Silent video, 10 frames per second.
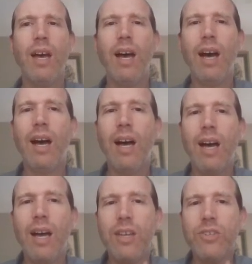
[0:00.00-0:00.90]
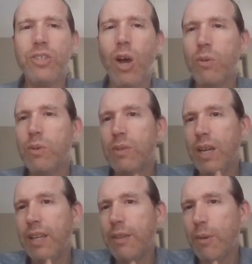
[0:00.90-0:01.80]
Uh, so
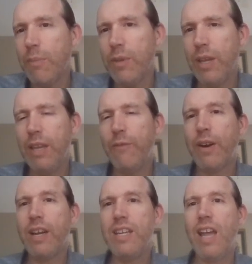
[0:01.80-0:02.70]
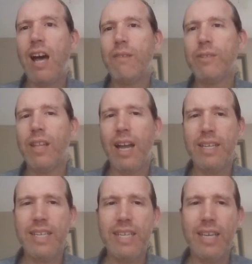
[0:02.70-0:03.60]
another very novel
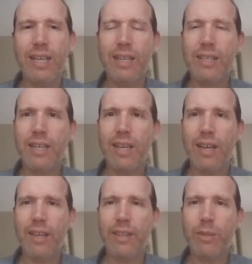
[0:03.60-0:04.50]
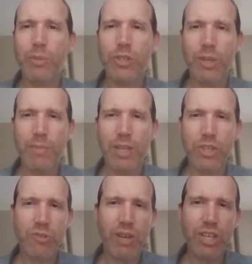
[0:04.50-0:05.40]
idea uh, that the Bush
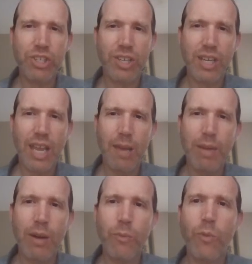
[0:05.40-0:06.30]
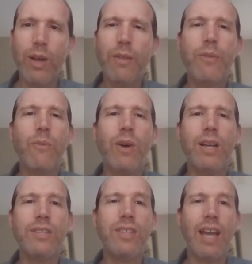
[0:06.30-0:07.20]
administration came out with
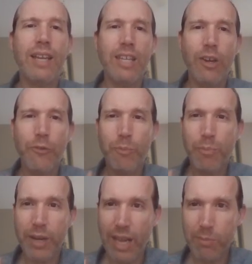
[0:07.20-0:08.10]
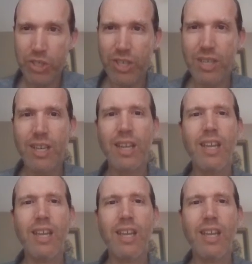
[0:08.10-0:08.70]
was the idea of preemption.